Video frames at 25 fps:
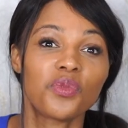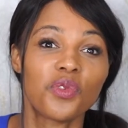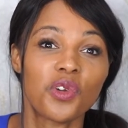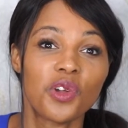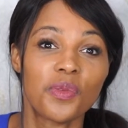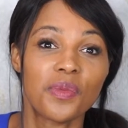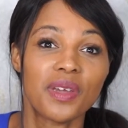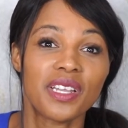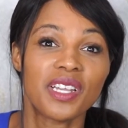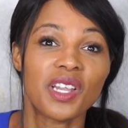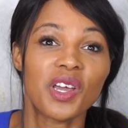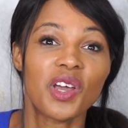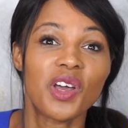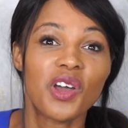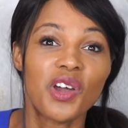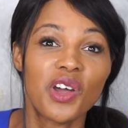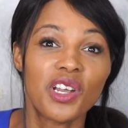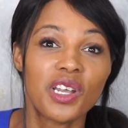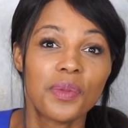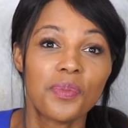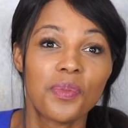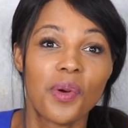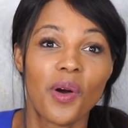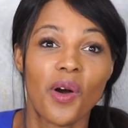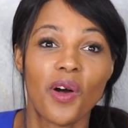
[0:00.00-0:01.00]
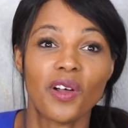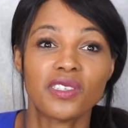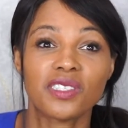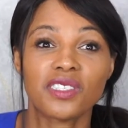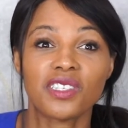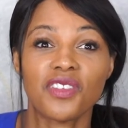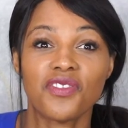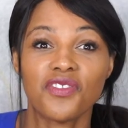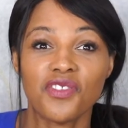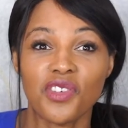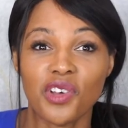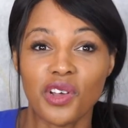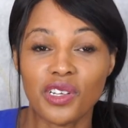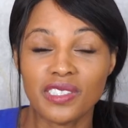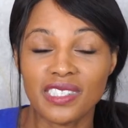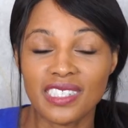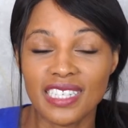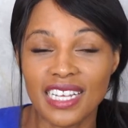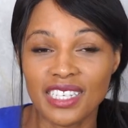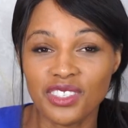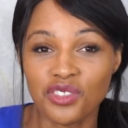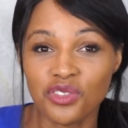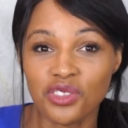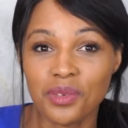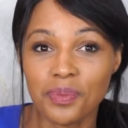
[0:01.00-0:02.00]
Rome in the early parts of the 1st
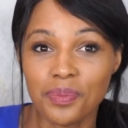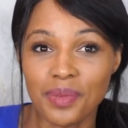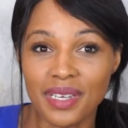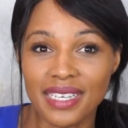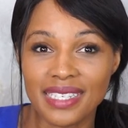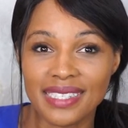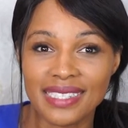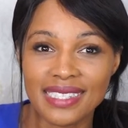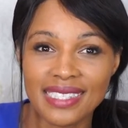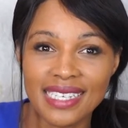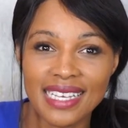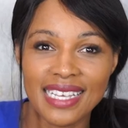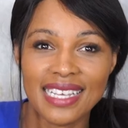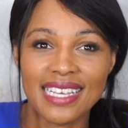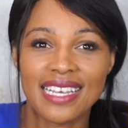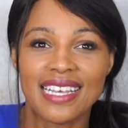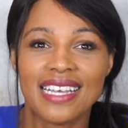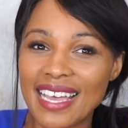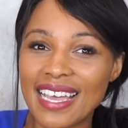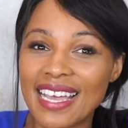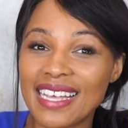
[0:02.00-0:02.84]
century BC.